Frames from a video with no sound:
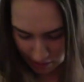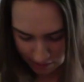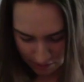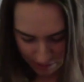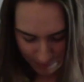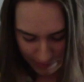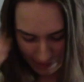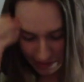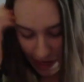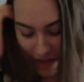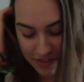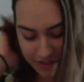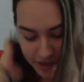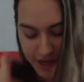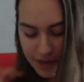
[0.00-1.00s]
Let me see. I
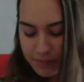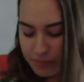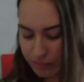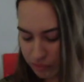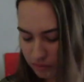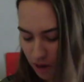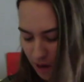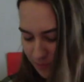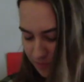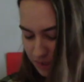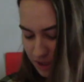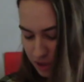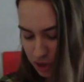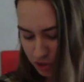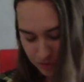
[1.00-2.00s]
think I
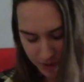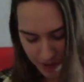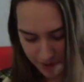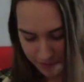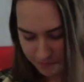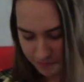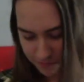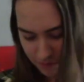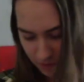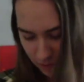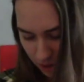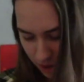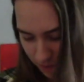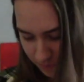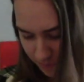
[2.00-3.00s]
probably do have a
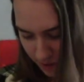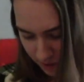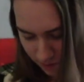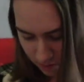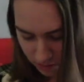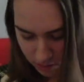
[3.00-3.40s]
lot of pink.